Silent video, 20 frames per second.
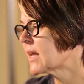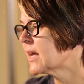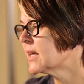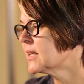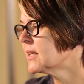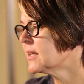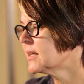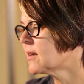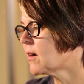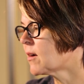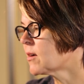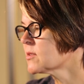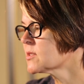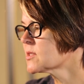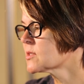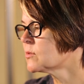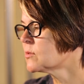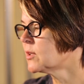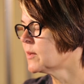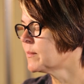And in
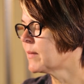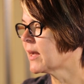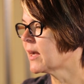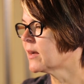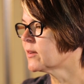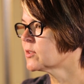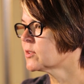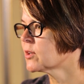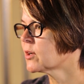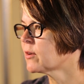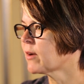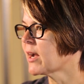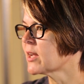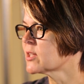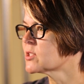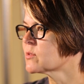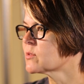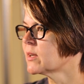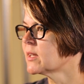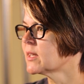art school, in my
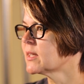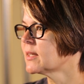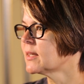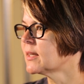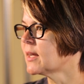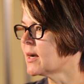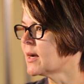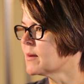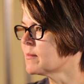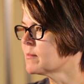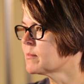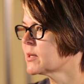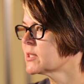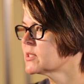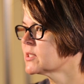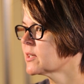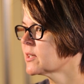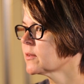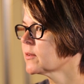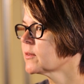undergraduate,
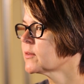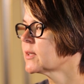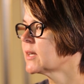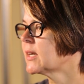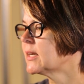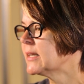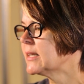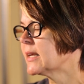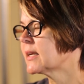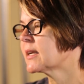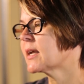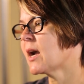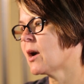particularly Annette